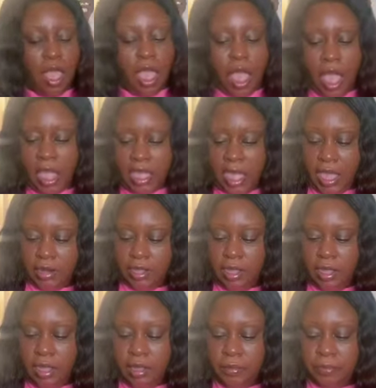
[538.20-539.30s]
I got
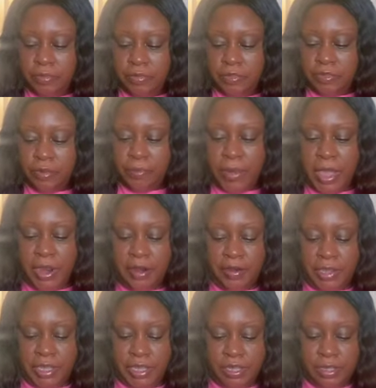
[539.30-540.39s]
the
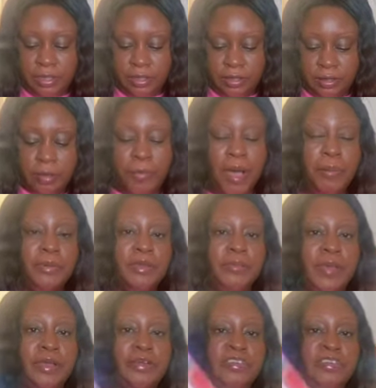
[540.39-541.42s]
bubbly berry